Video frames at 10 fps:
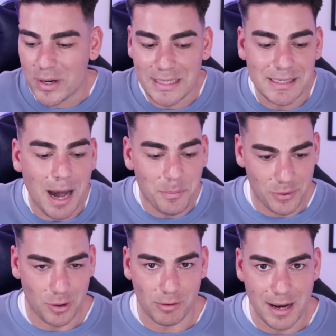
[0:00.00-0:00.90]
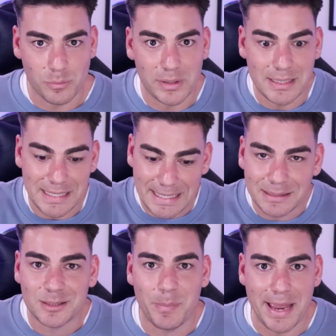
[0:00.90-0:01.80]
he's up the ground, when he's
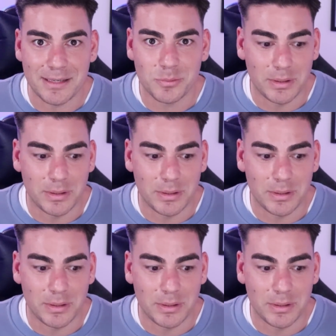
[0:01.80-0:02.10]
in space,